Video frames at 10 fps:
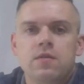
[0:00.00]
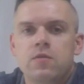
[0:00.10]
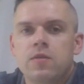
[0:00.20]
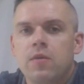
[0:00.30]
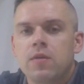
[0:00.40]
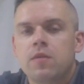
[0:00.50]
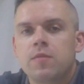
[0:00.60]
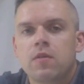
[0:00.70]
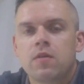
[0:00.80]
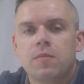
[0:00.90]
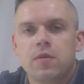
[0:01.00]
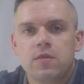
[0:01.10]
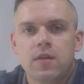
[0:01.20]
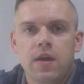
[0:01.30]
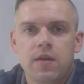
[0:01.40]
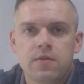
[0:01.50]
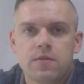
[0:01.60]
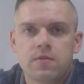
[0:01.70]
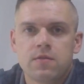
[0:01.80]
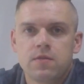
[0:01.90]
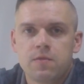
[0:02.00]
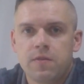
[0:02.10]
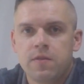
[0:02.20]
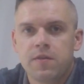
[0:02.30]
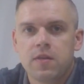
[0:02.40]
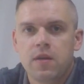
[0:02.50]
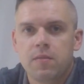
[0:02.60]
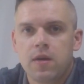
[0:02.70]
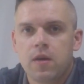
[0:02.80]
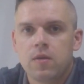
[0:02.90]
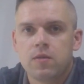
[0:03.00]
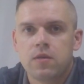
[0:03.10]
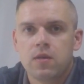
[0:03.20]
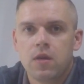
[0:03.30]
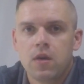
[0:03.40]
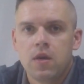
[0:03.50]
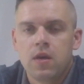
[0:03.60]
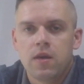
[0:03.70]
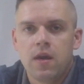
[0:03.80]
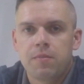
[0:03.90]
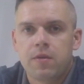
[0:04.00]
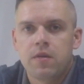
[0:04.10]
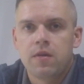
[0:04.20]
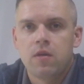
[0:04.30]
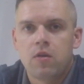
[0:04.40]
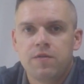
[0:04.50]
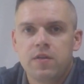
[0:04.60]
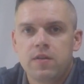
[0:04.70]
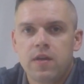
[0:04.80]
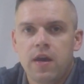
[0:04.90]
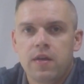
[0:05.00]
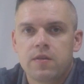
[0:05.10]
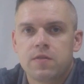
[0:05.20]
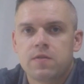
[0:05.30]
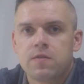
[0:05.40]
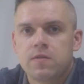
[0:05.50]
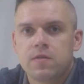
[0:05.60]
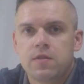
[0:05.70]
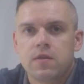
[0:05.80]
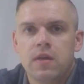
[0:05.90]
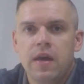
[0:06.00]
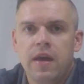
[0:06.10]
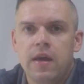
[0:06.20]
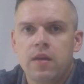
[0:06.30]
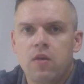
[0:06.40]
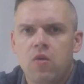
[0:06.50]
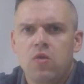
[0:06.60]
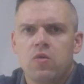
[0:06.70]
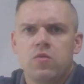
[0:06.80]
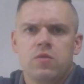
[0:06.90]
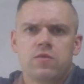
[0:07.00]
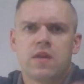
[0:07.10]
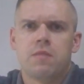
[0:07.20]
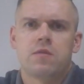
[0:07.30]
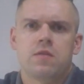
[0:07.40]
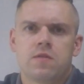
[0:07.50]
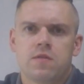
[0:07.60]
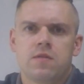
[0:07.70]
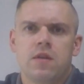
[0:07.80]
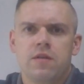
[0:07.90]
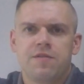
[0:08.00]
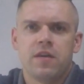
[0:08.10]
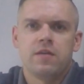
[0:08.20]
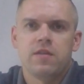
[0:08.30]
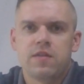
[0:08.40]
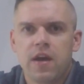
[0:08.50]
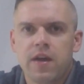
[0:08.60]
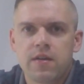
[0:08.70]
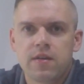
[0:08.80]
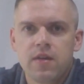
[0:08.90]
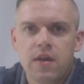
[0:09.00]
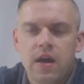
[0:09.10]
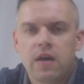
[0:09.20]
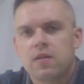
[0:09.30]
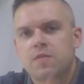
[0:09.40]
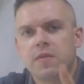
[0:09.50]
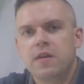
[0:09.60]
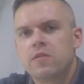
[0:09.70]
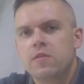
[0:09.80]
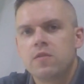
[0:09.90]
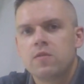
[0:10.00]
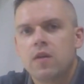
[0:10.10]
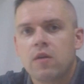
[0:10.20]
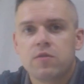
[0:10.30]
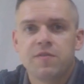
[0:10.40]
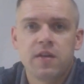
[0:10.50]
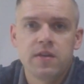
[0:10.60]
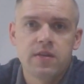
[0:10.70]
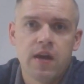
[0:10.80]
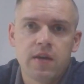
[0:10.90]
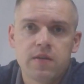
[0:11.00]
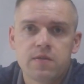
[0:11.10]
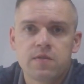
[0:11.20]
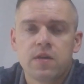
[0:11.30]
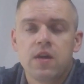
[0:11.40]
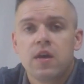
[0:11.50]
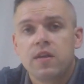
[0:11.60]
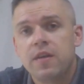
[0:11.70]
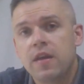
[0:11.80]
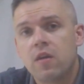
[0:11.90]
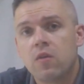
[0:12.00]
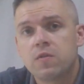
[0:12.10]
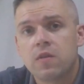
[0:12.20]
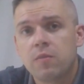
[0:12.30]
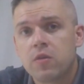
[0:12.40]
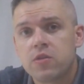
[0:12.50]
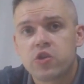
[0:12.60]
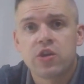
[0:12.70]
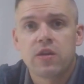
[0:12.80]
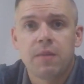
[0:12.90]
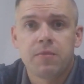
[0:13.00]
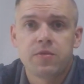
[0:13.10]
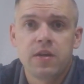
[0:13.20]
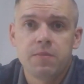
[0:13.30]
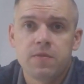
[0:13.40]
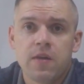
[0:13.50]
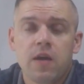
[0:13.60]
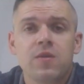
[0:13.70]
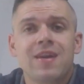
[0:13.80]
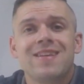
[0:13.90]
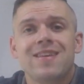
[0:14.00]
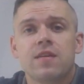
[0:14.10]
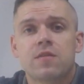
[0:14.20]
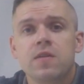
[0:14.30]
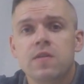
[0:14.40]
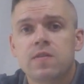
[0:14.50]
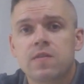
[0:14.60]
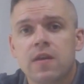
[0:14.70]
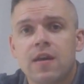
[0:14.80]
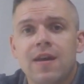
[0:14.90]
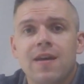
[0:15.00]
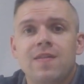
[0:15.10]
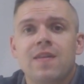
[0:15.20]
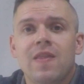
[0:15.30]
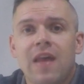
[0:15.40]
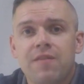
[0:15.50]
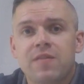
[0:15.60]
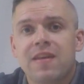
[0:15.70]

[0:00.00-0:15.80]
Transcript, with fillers: Today we're going to be talking about the tires, specifically about camper RV tires and all those numbers that you find on the tire. I'll explain to you how to find the tires. Then also I'm going to share a couple tips how you can increase the life